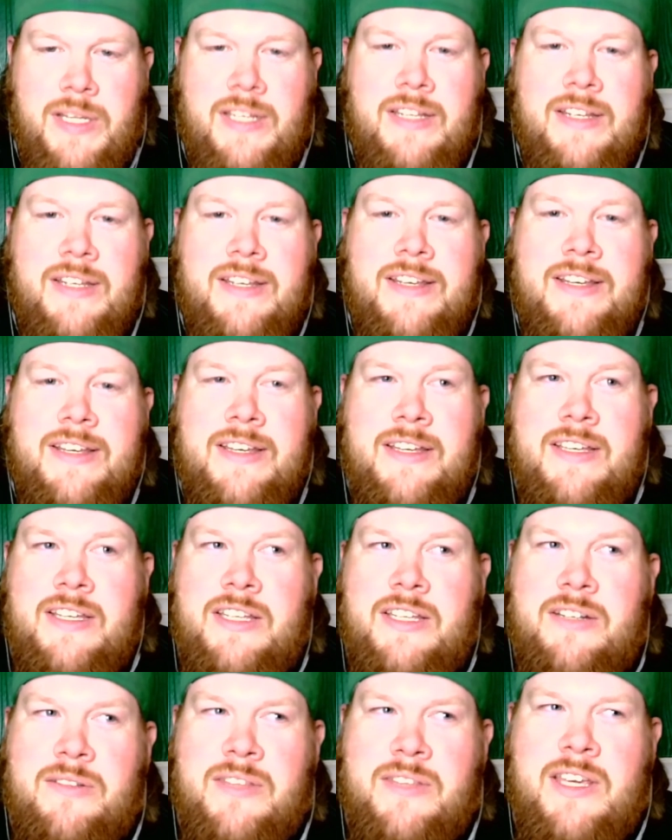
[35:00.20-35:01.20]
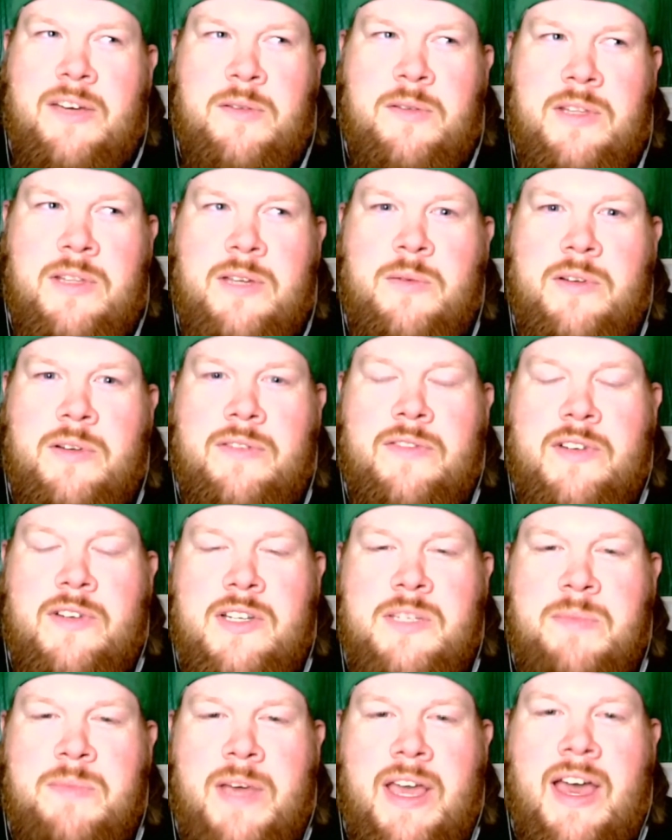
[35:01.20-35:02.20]
but they only won
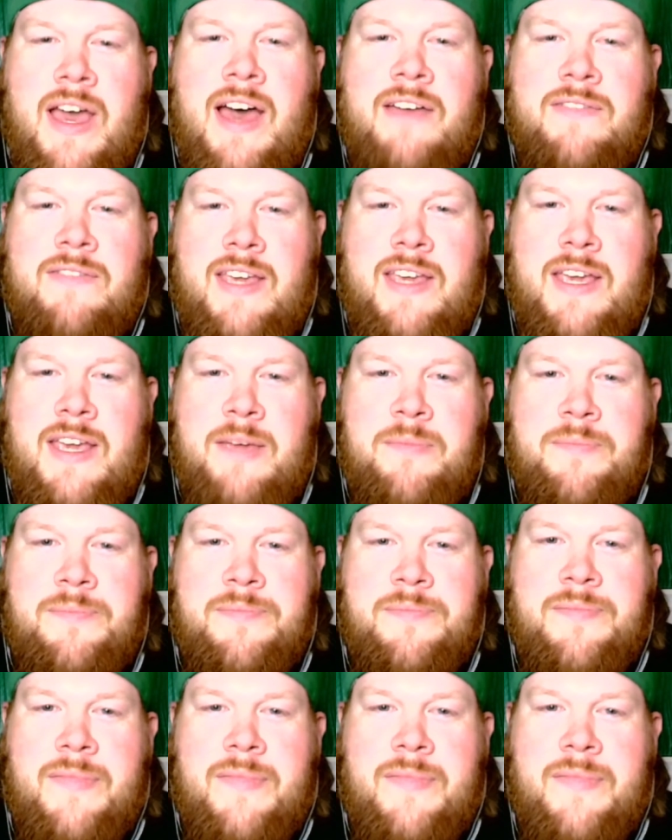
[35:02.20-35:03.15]
first by a half game.